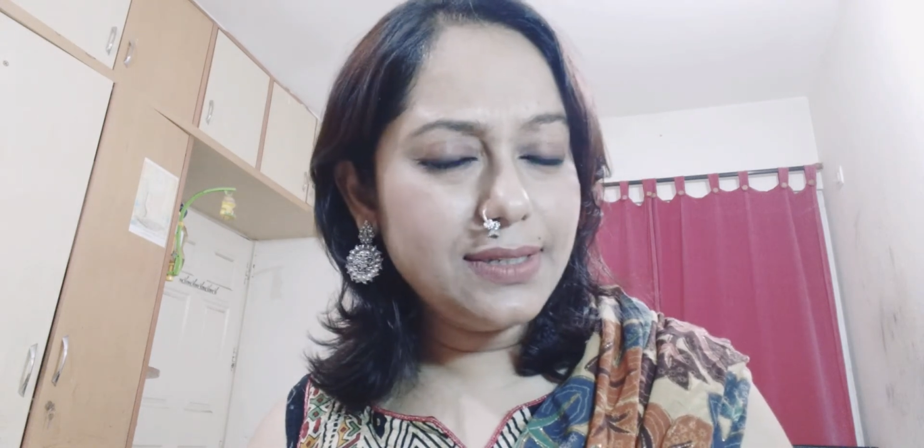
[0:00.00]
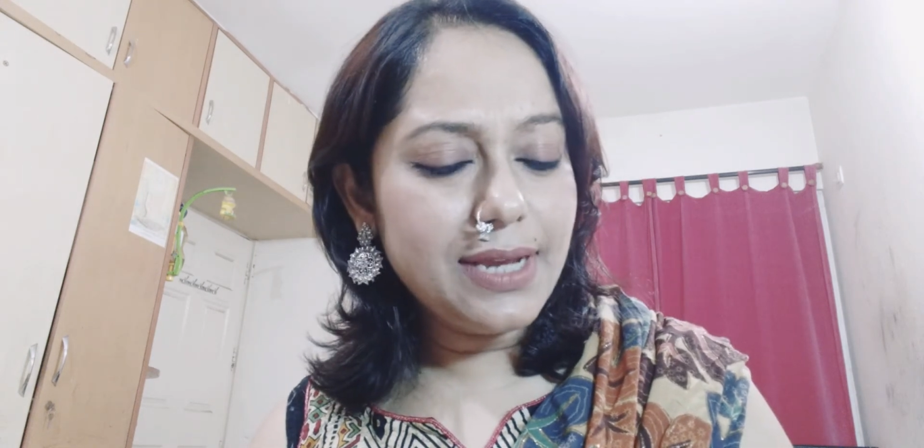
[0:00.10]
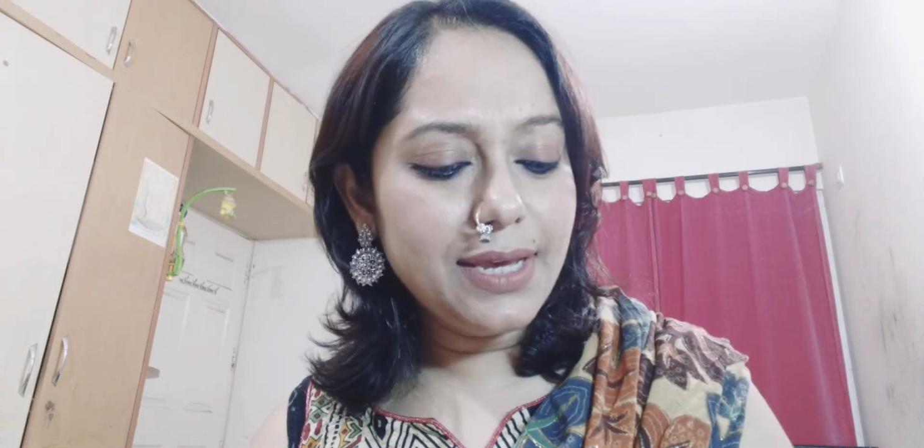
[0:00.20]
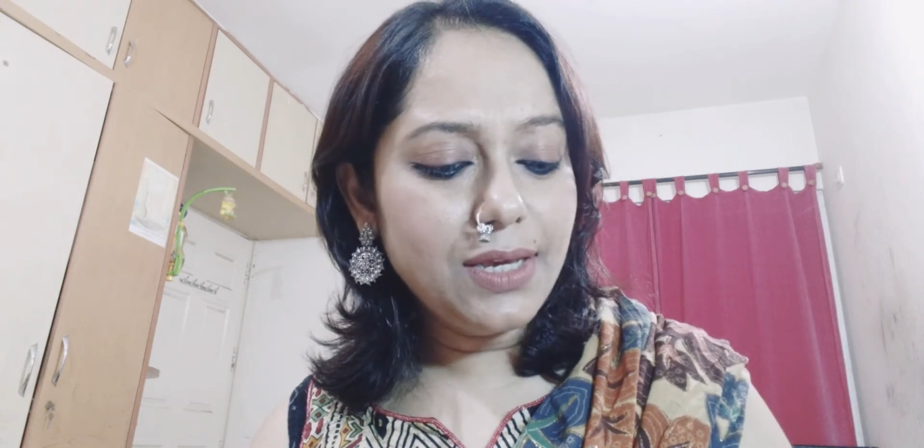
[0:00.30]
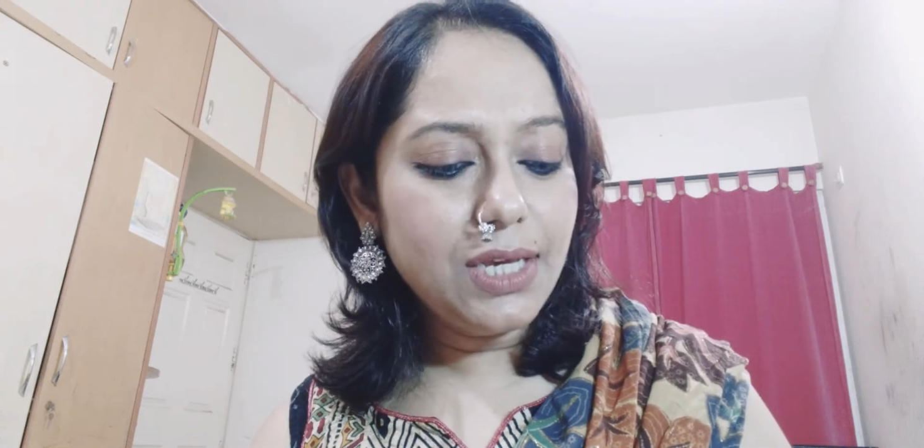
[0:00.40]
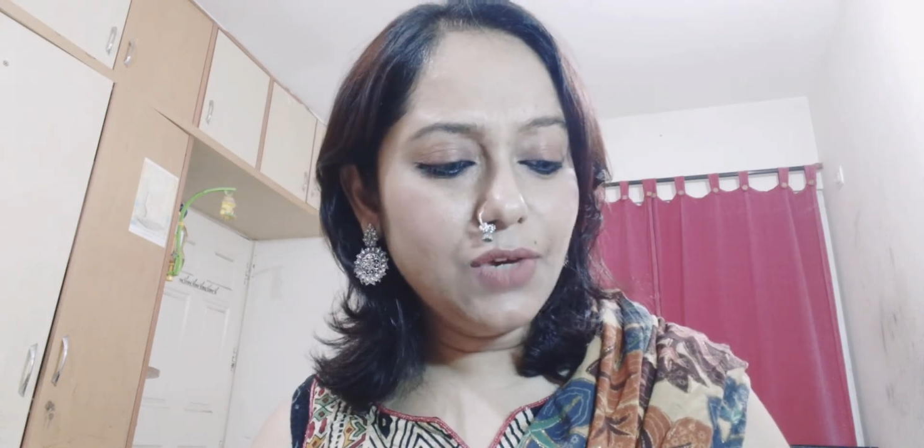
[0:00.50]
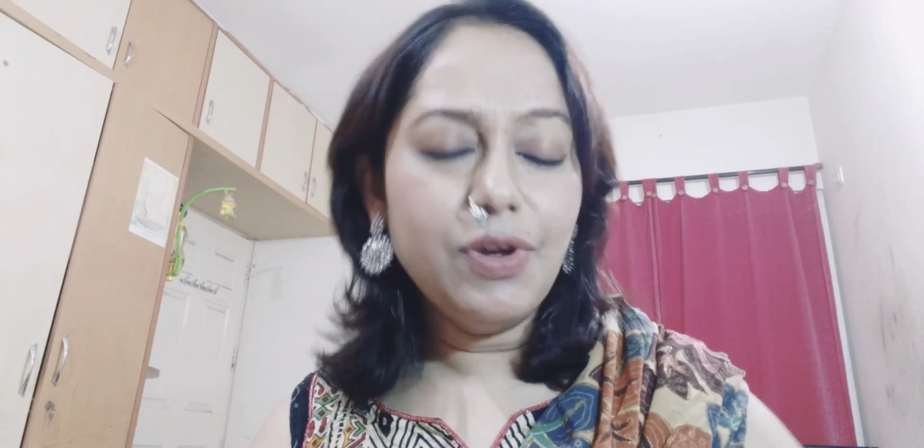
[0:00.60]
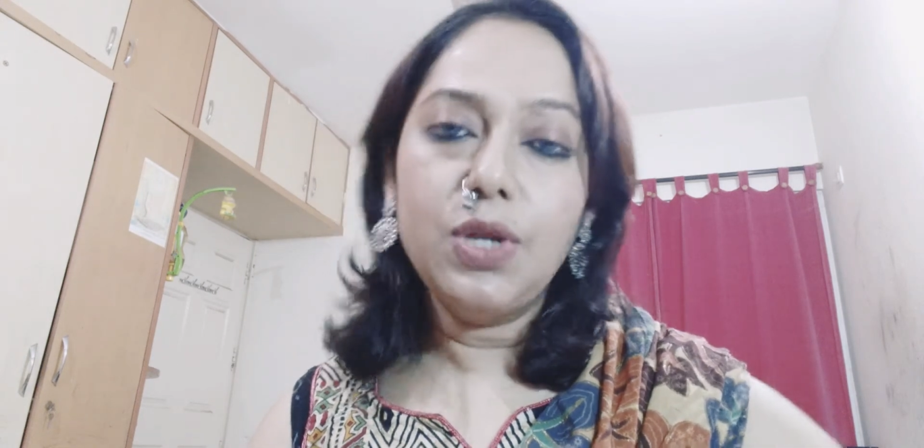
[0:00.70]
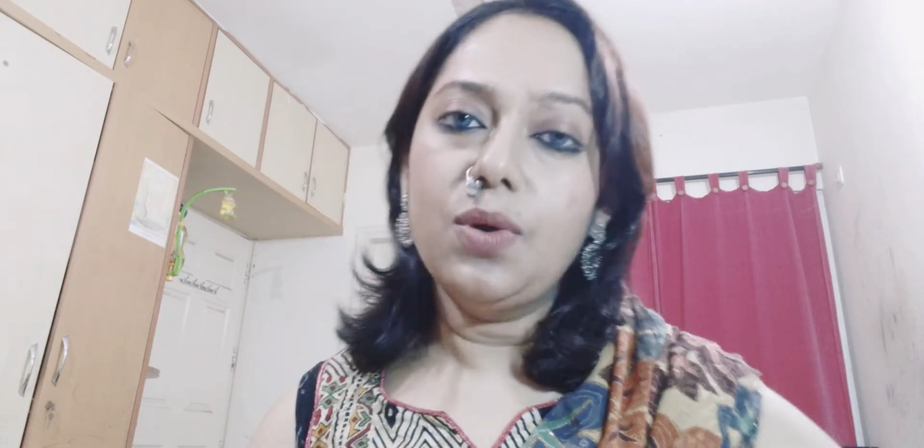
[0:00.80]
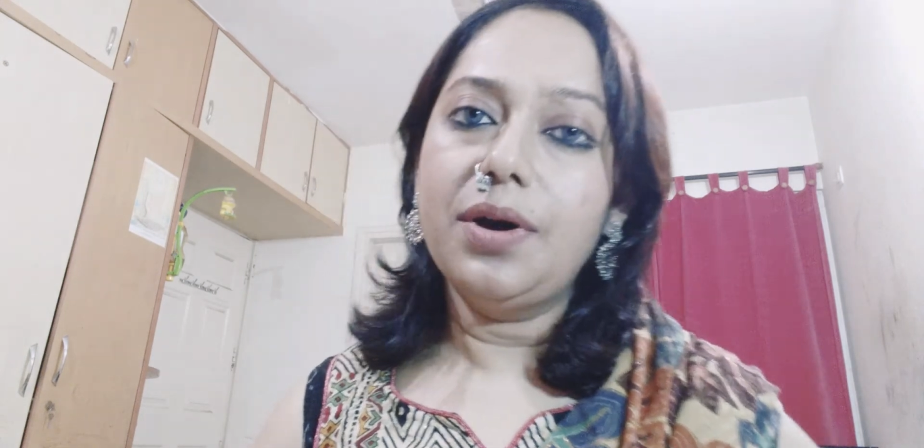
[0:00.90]
like
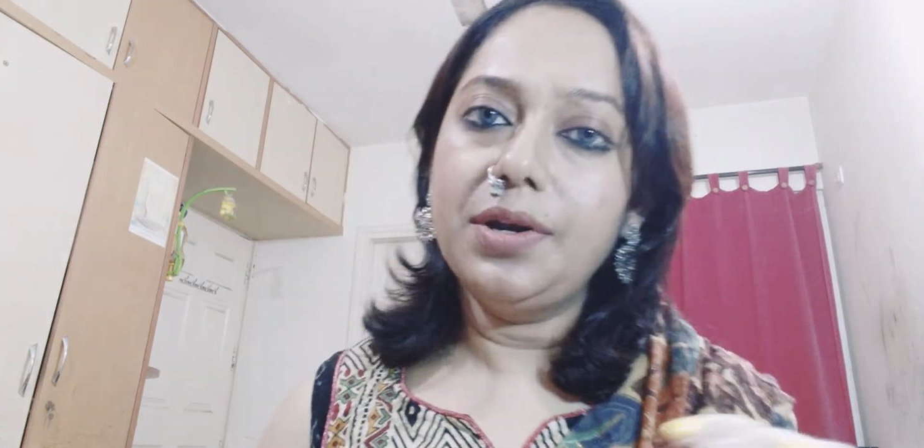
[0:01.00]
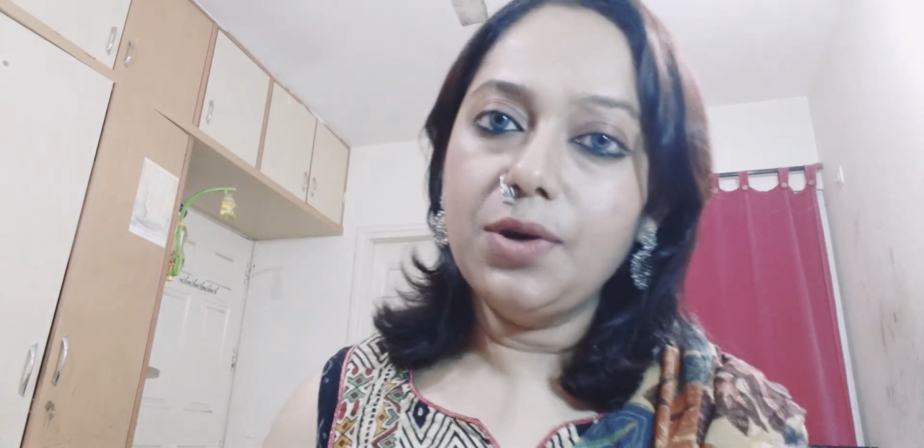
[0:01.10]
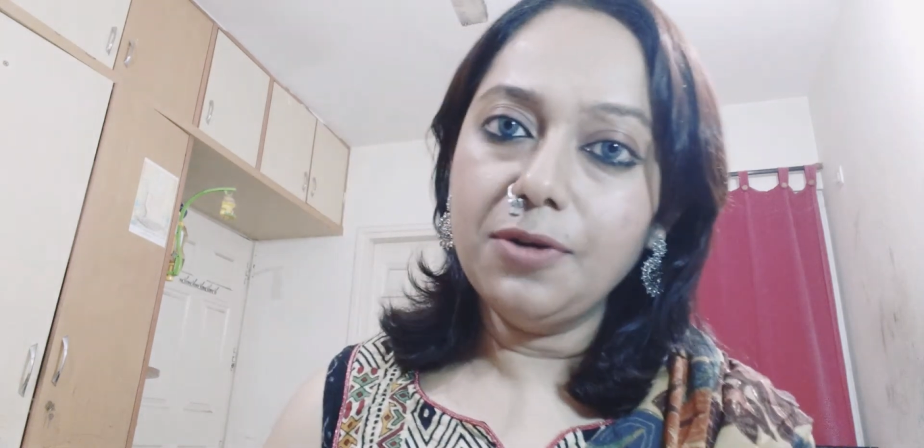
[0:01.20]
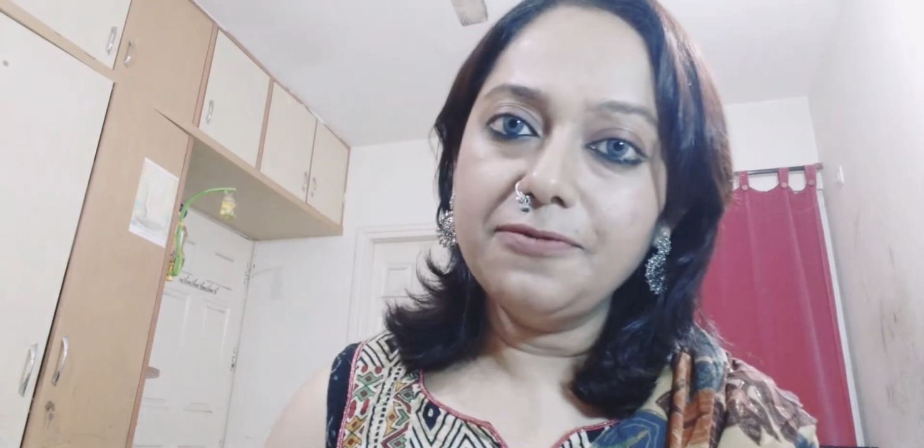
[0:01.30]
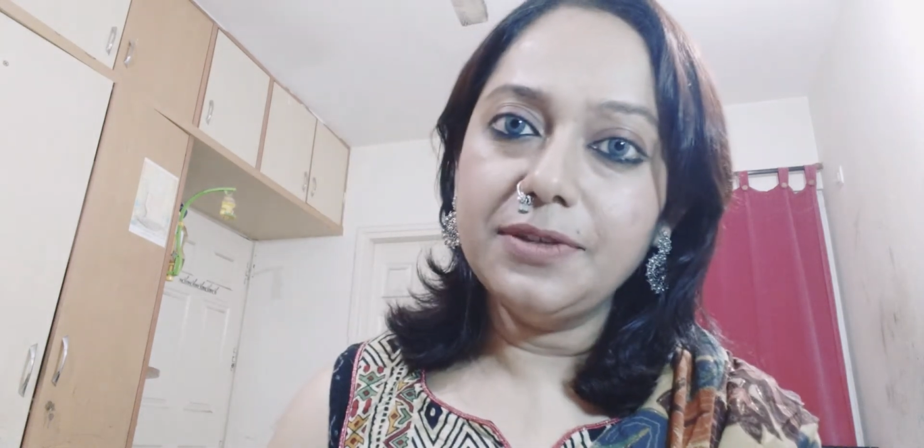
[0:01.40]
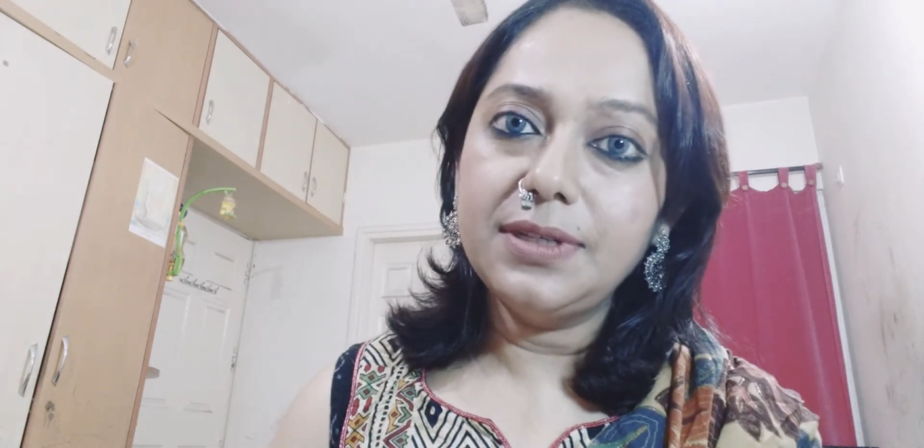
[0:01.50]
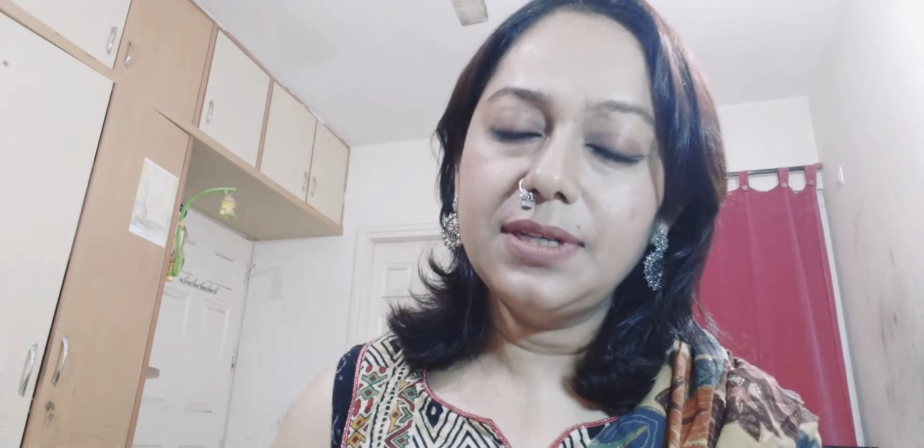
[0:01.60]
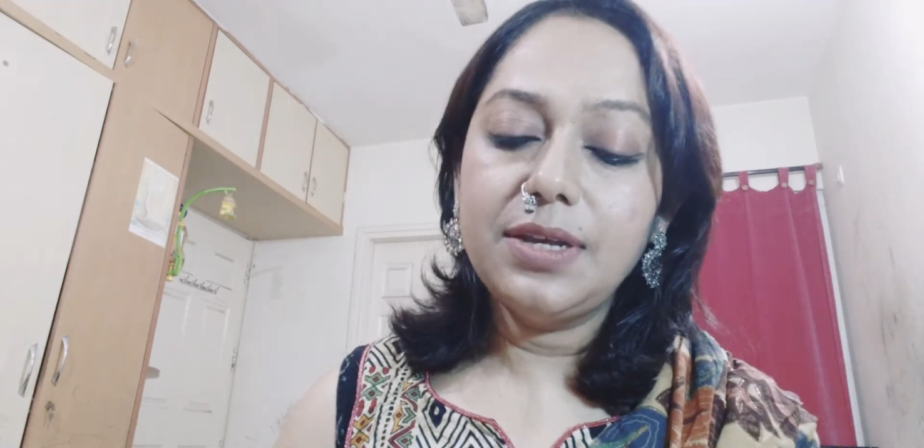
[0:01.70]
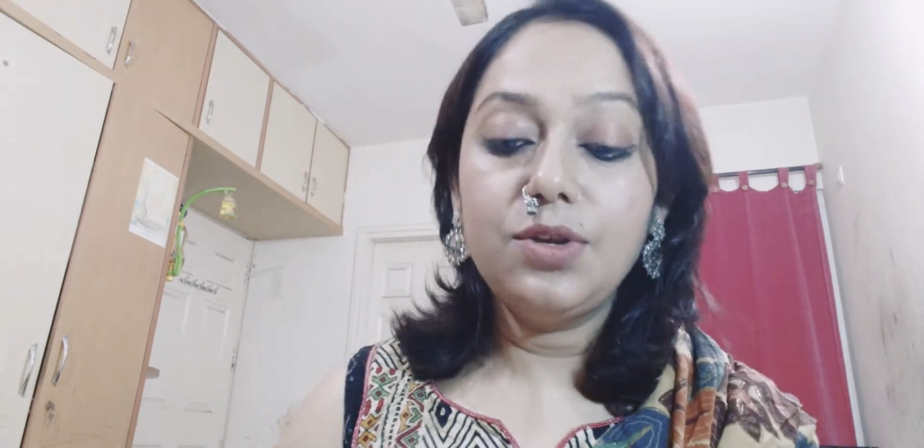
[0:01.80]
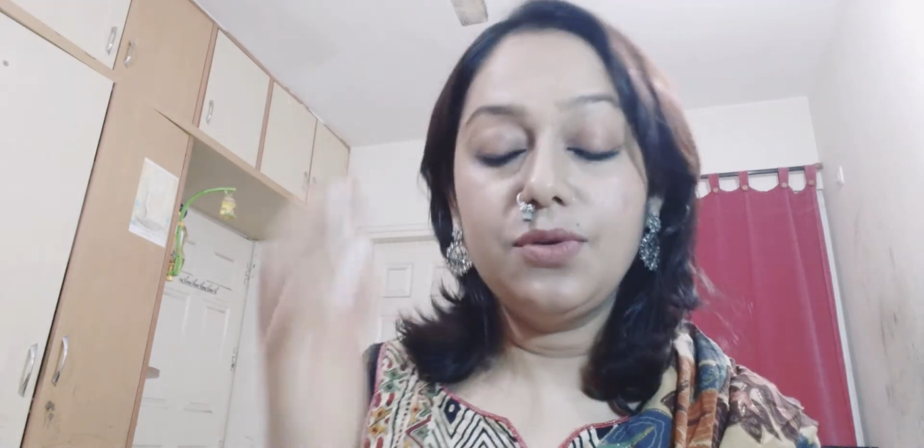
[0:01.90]
when you are in
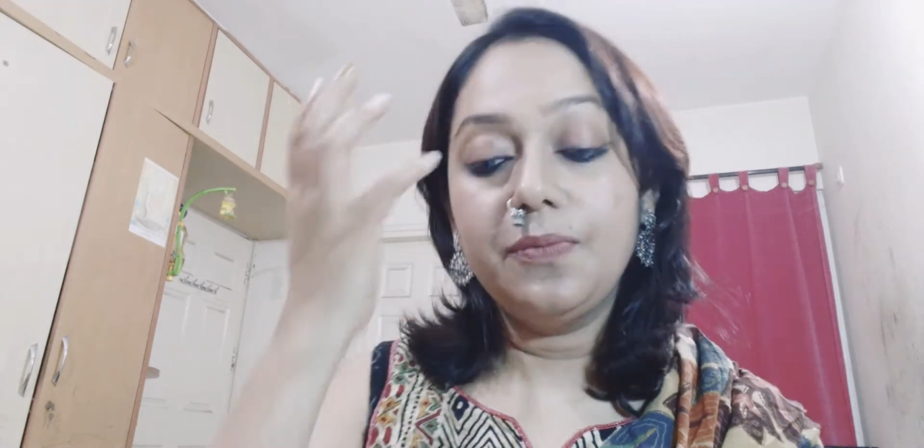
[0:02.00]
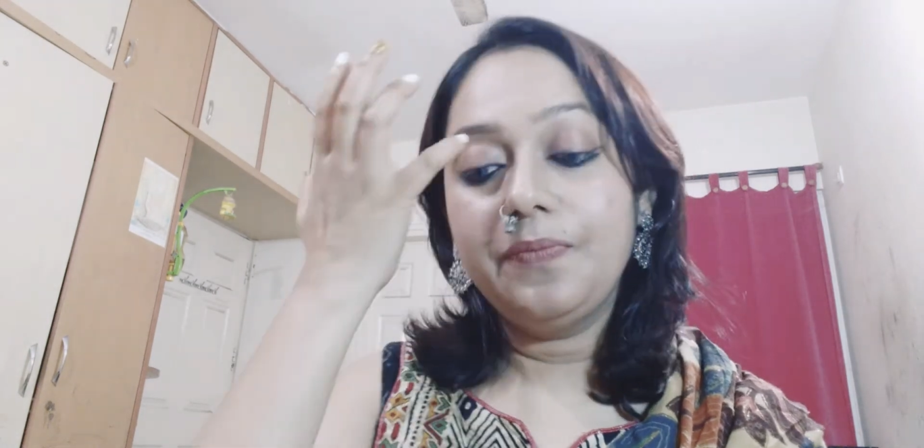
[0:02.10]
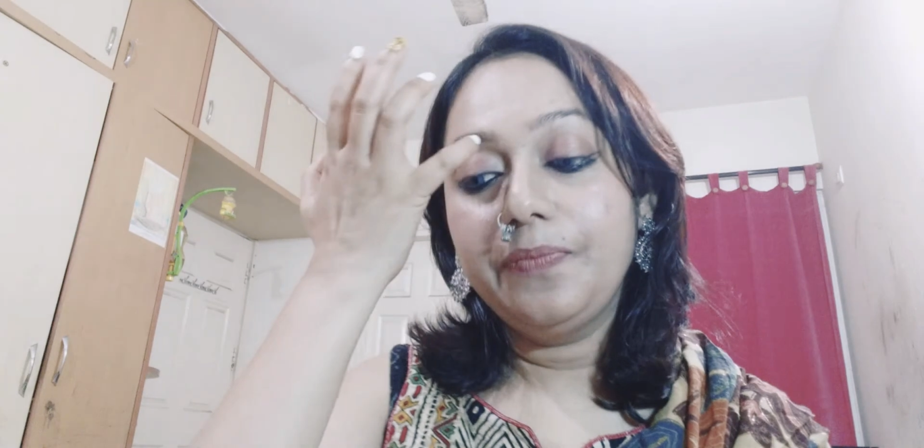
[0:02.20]
office, you know,